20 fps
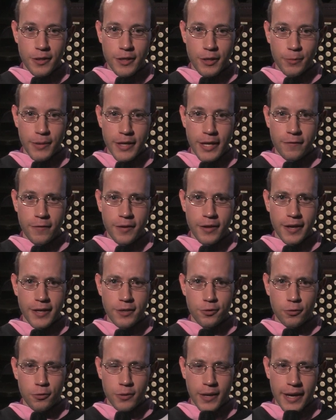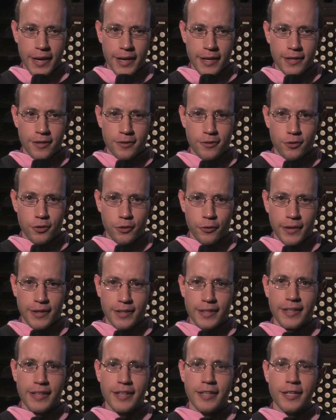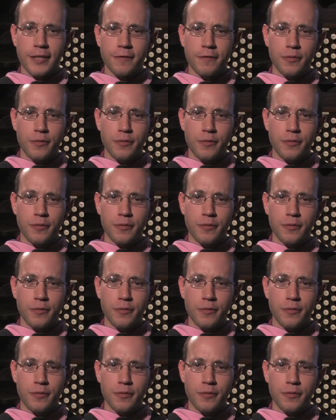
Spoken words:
and then we have a nice little cadence, or like the end